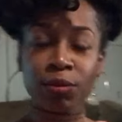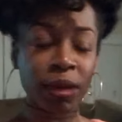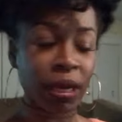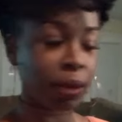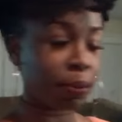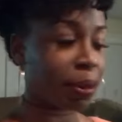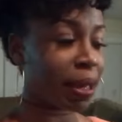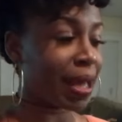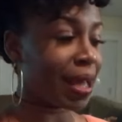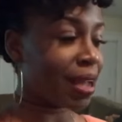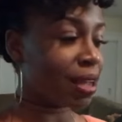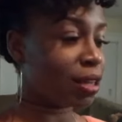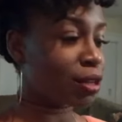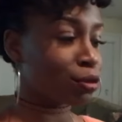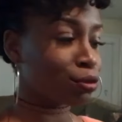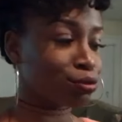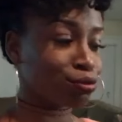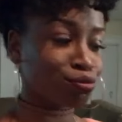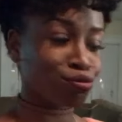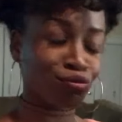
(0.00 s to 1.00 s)
made it back.
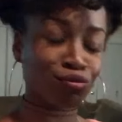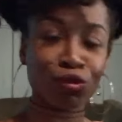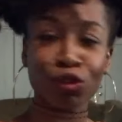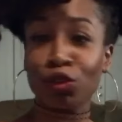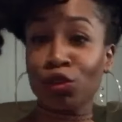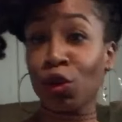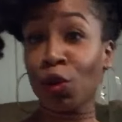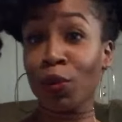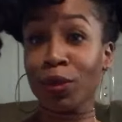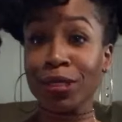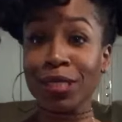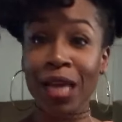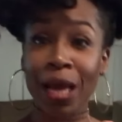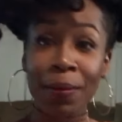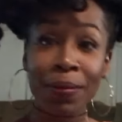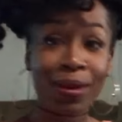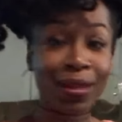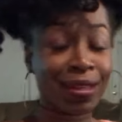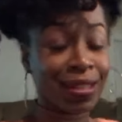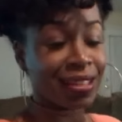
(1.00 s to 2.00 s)
You know what
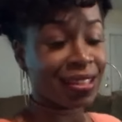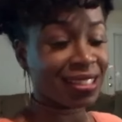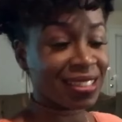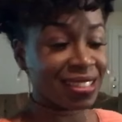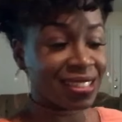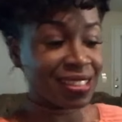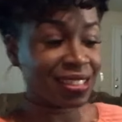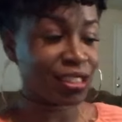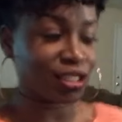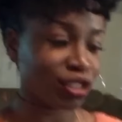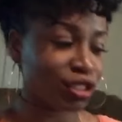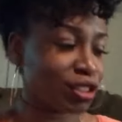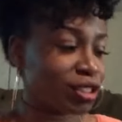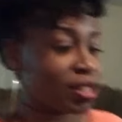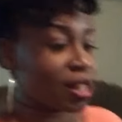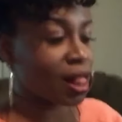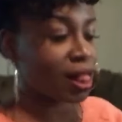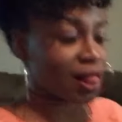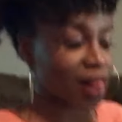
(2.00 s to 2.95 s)
time it is?